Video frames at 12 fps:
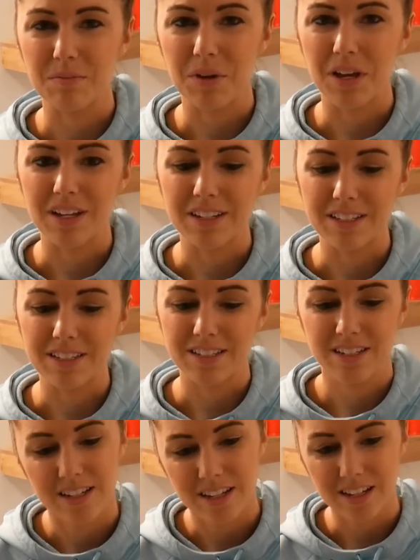but
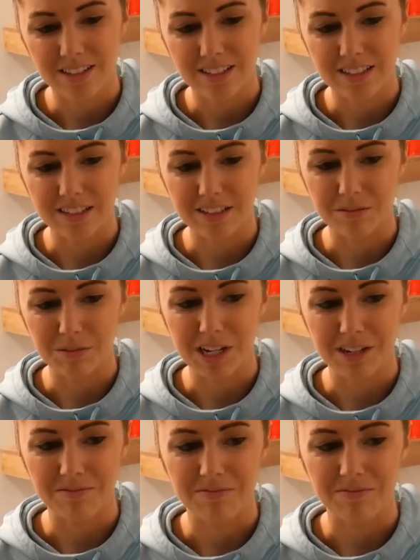um, yeah,